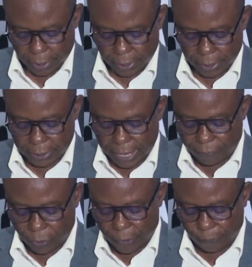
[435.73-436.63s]
He
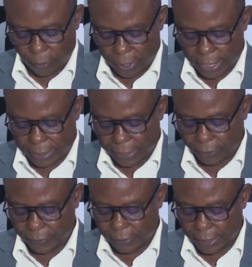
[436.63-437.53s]
served only 4 years out
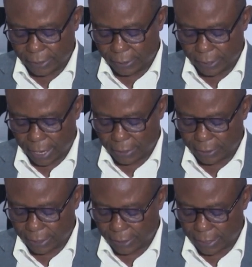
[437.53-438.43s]
of the 13-year
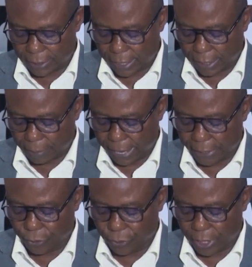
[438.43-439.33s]
sentence handed by
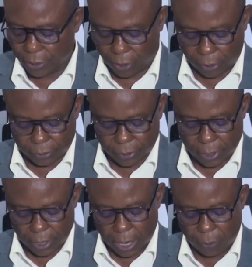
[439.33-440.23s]
the UK court
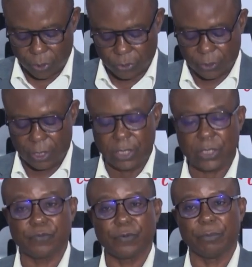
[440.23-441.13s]
and was
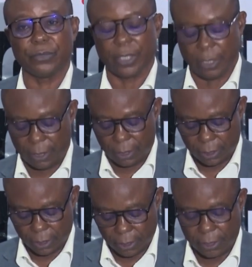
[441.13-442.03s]
released from jail
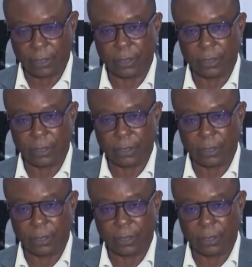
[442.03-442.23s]
in